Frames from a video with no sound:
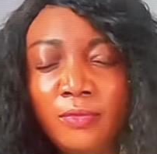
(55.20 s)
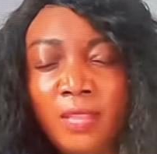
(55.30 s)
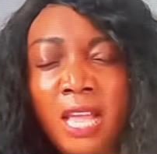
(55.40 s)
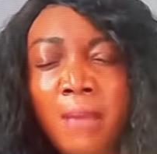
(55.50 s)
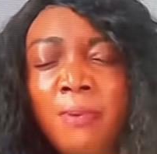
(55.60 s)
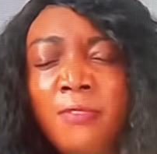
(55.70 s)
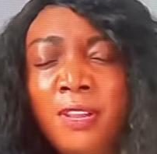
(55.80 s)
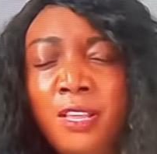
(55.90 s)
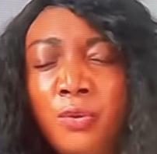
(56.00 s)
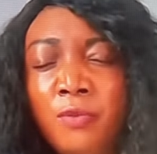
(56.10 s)
Abba,
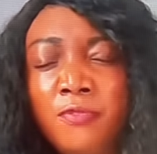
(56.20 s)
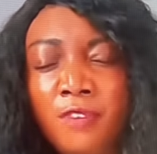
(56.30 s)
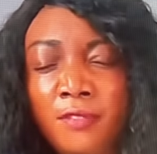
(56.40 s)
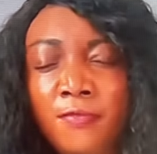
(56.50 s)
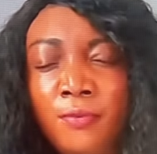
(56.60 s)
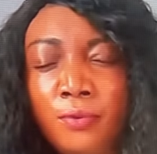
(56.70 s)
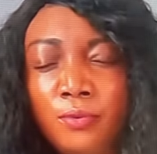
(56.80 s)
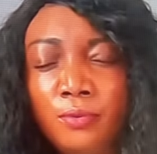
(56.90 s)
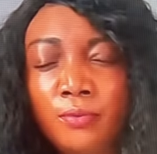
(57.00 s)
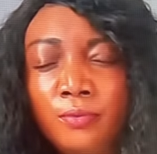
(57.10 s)
Father, you are
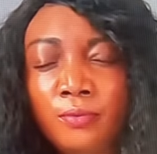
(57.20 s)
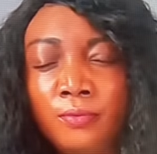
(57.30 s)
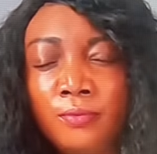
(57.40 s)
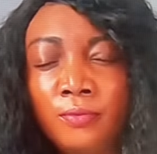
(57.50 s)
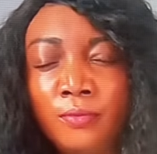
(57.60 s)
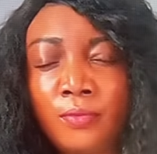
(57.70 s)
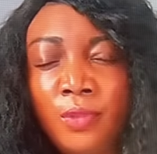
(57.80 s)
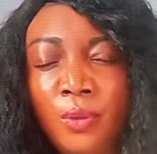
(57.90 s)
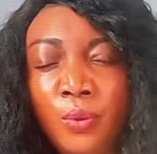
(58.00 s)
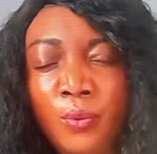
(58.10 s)
faithful.
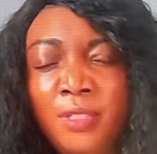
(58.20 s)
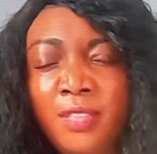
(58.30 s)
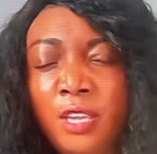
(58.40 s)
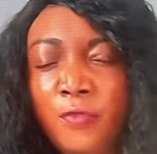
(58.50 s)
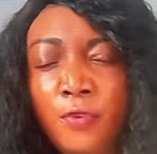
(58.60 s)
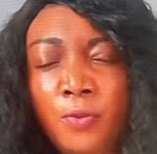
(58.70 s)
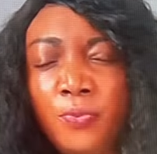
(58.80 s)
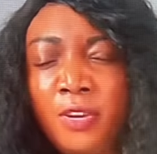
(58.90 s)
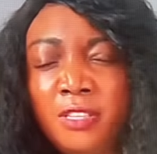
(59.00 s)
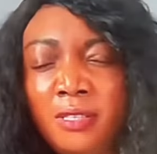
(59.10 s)
We thank you for your
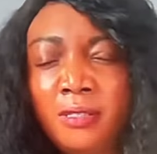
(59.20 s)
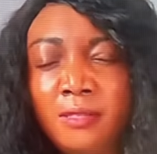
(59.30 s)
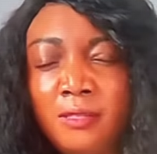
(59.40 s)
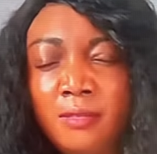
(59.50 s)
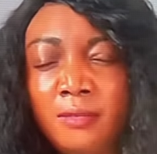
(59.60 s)
presence.